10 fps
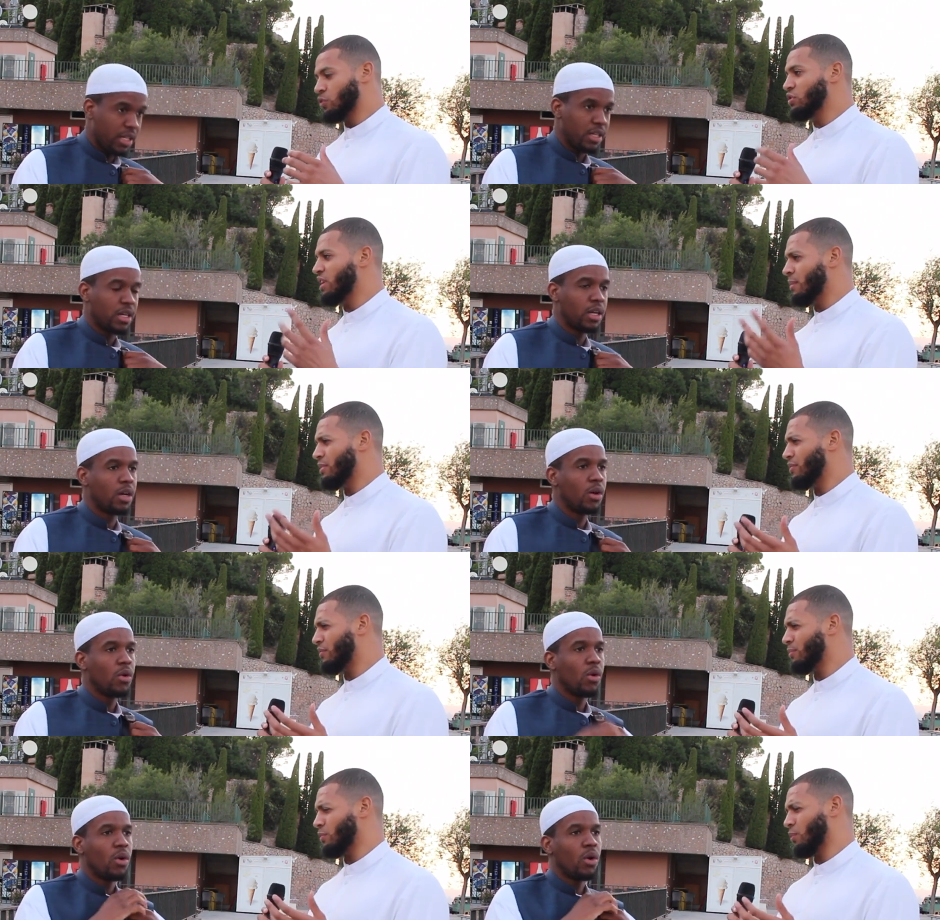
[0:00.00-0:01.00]
Speaker 1: To Yemen? You,
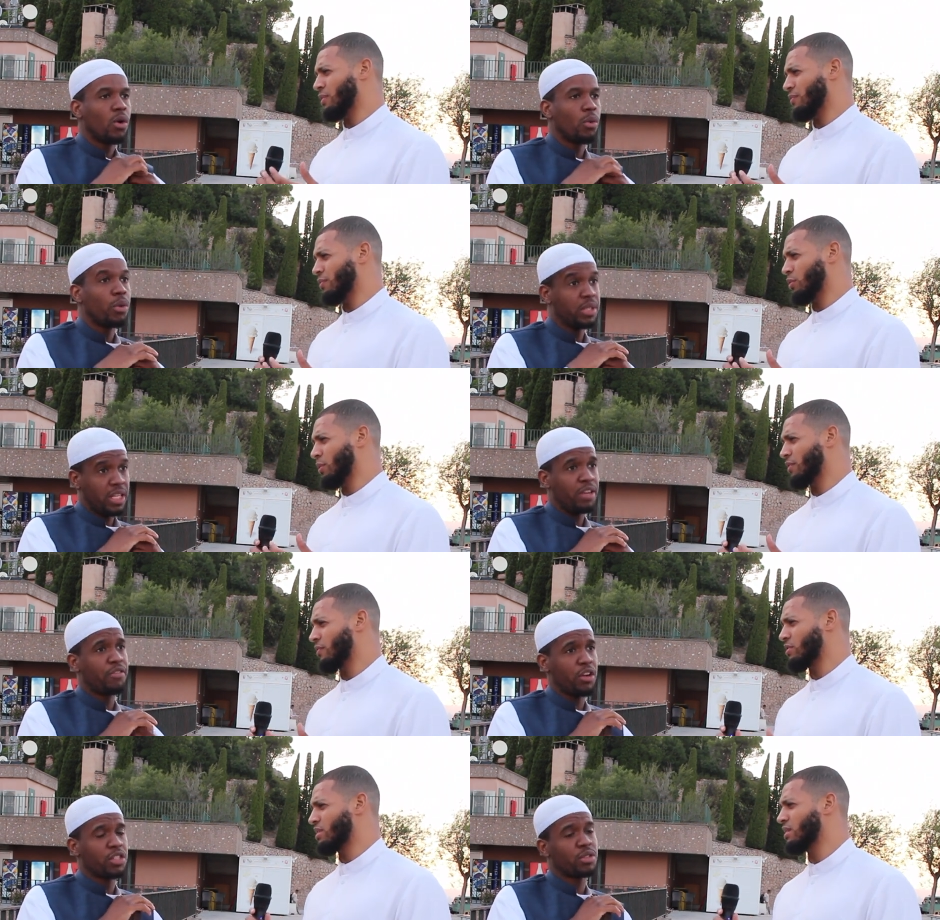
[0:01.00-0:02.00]
you went. Medina you went
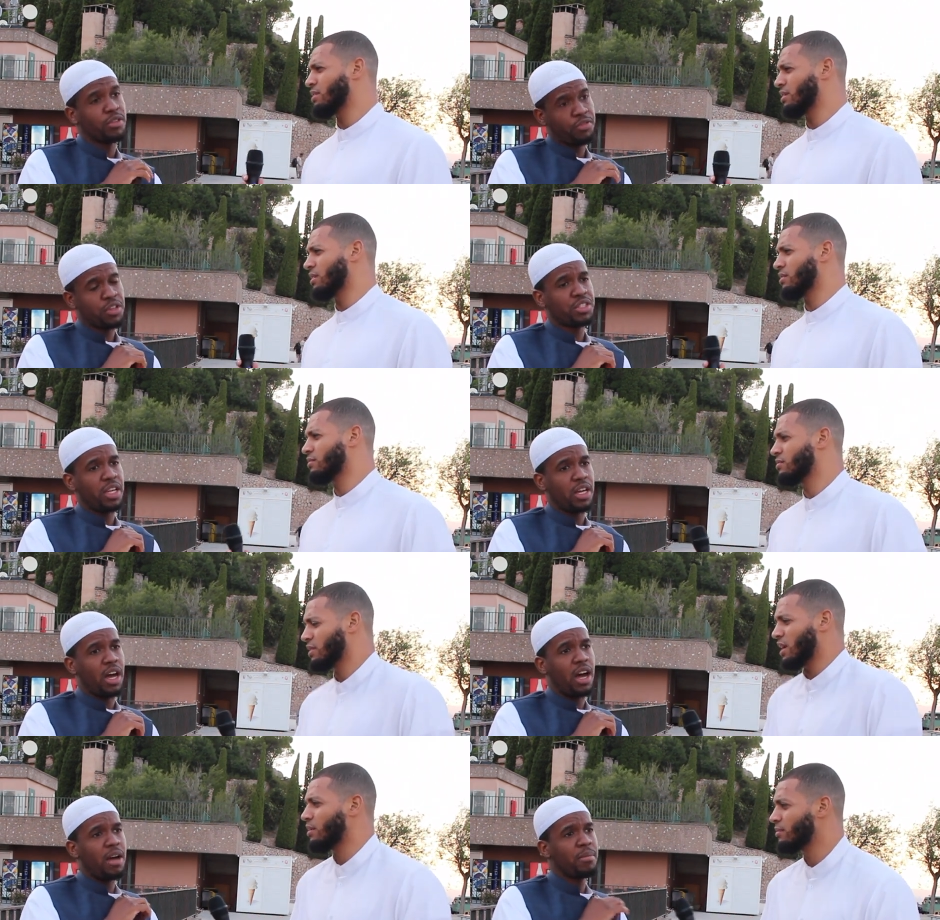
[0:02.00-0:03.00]
first, first yeah? The yeah. first year.
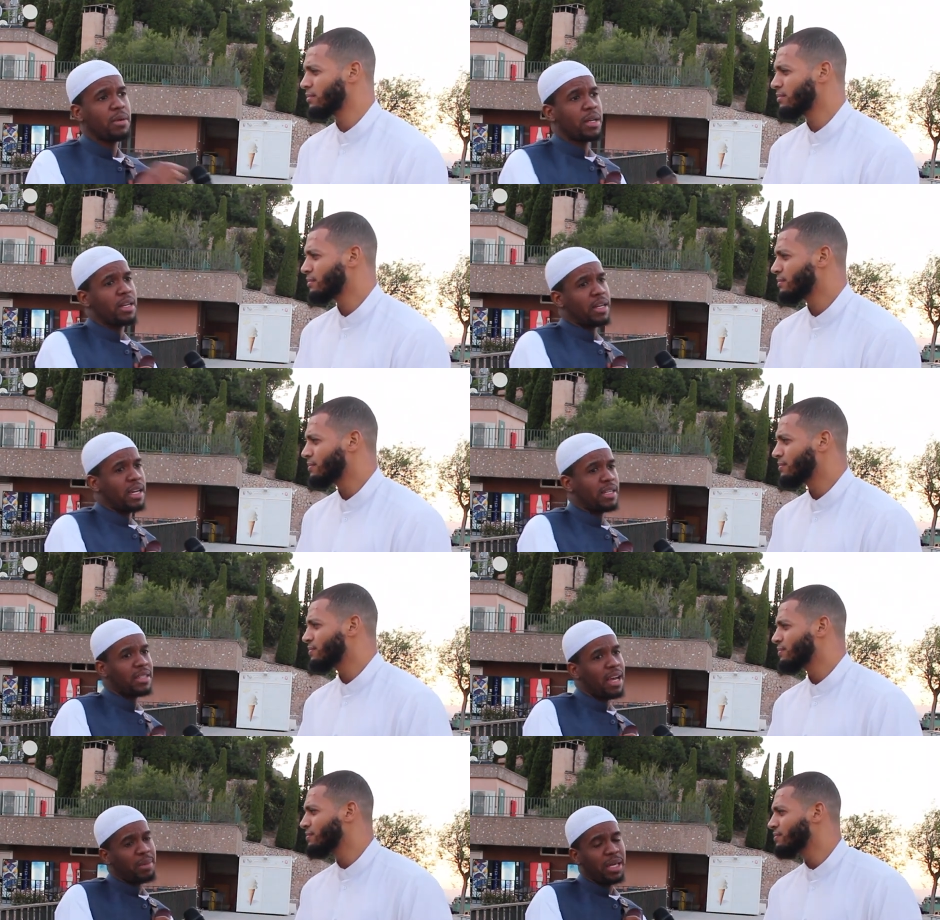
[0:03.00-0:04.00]
Um,
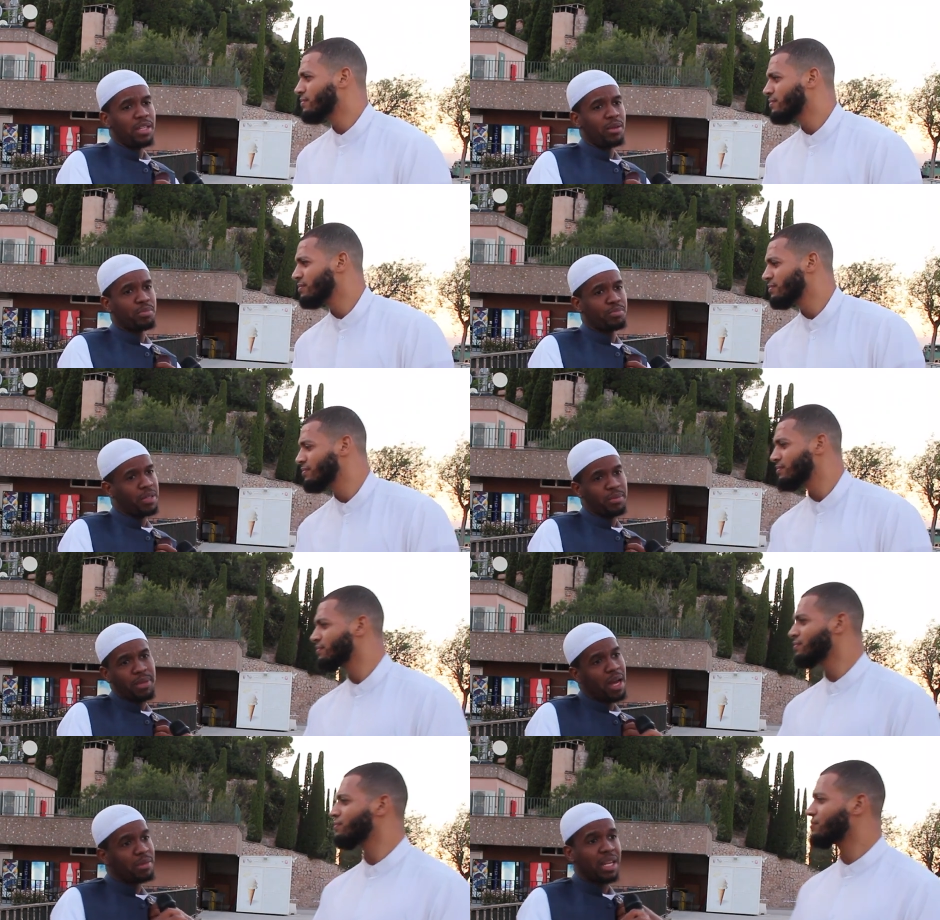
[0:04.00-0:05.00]
I mean,
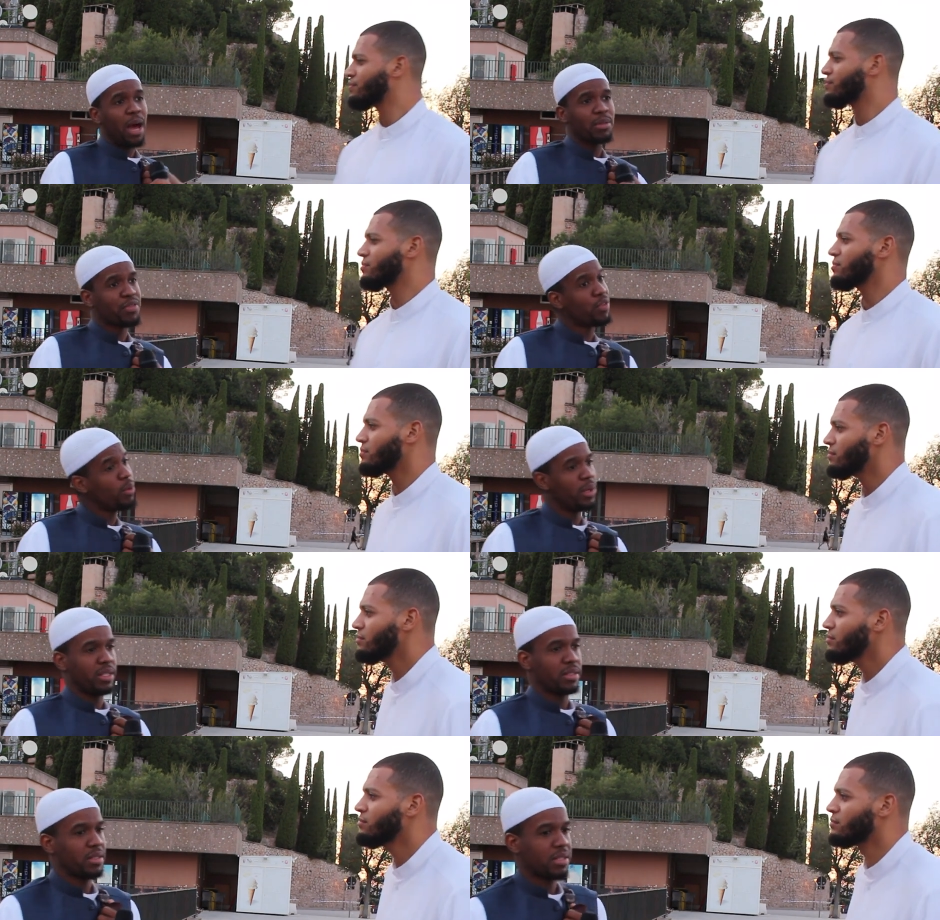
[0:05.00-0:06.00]
alhamdulillah, I was
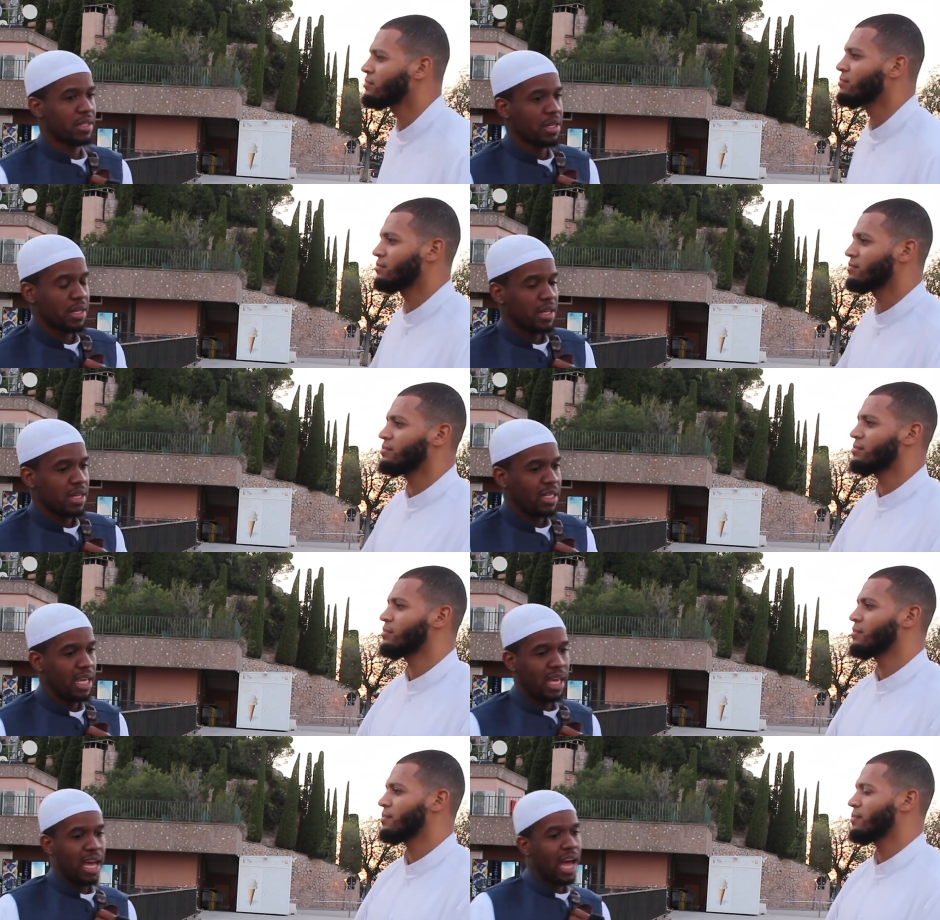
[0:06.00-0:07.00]
fluent. Mm-hmm.
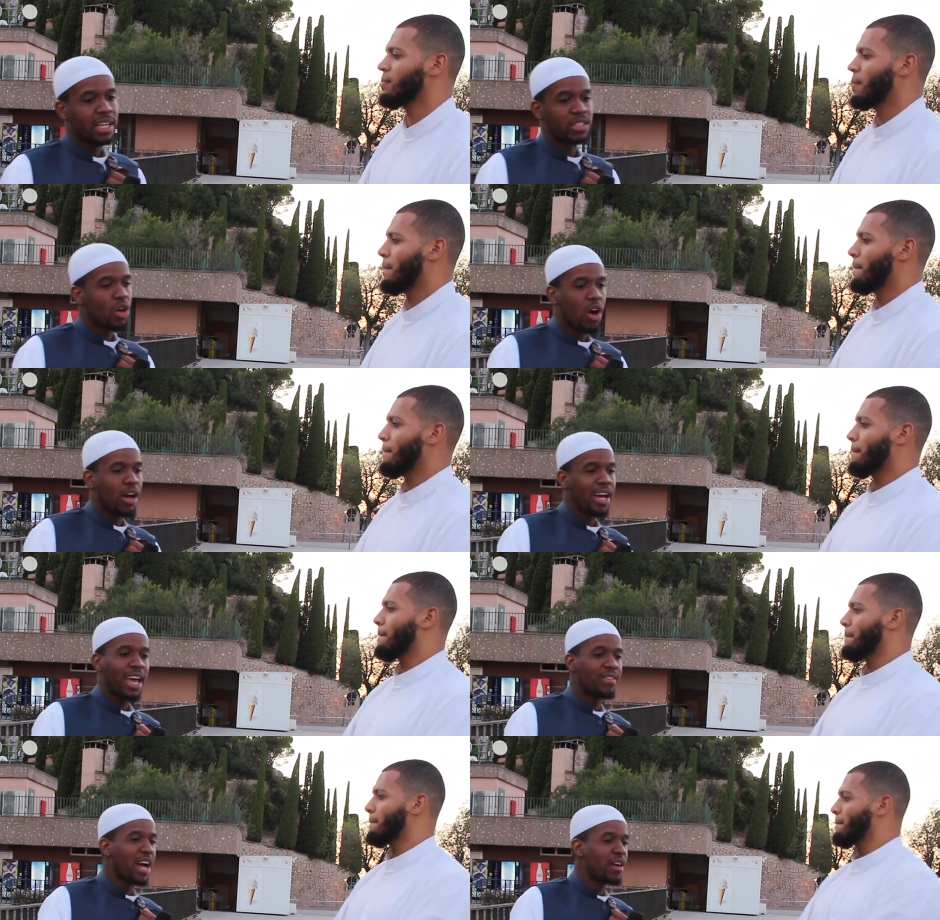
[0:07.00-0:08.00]
Yeah, I could talk. I
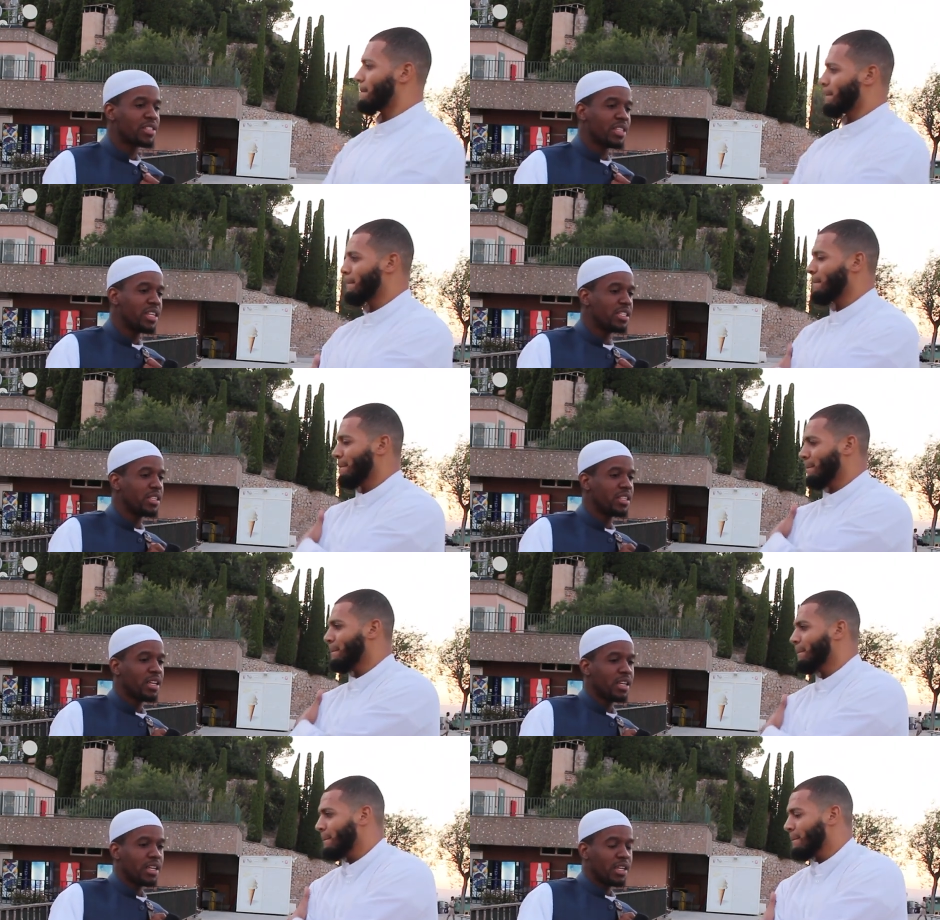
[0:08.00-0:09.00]
could have a conversation.
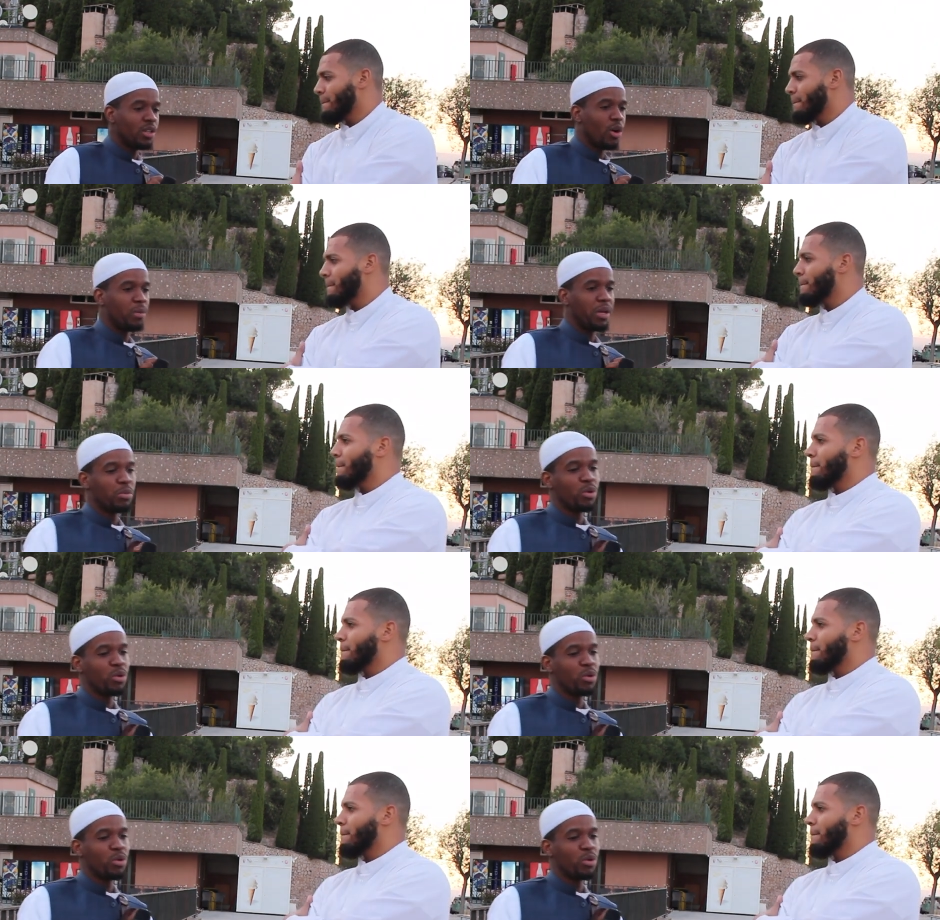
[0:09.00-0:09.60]
You know, me and